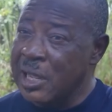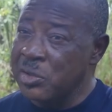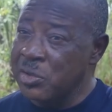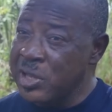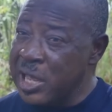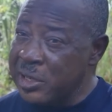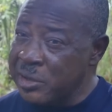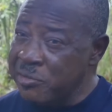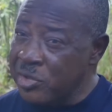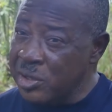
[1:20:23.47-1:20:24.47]
Are you
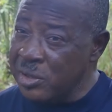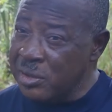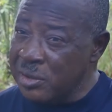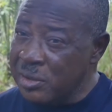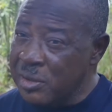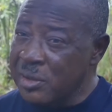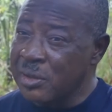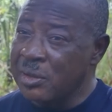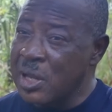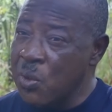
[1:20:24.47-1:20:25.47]
hearing me?
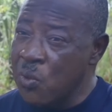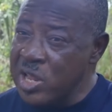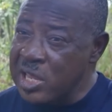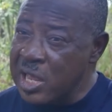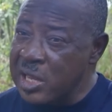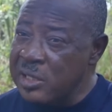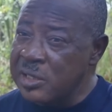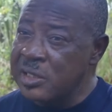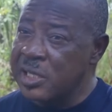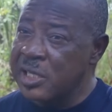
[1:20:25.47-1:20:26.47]
They are
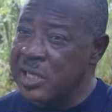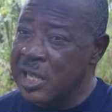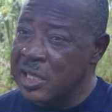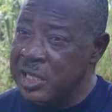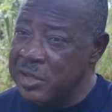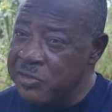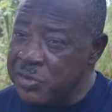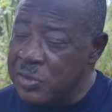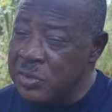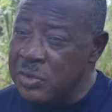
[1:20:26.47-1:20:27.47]
wicked, they are
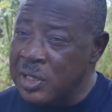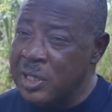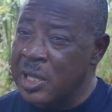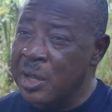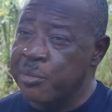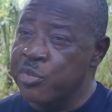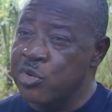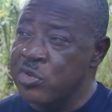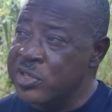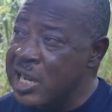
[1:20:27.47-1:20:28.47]
evil, they are
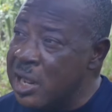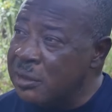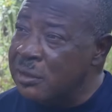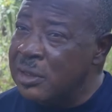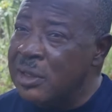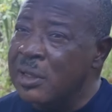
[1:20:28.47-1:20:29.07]
brutal.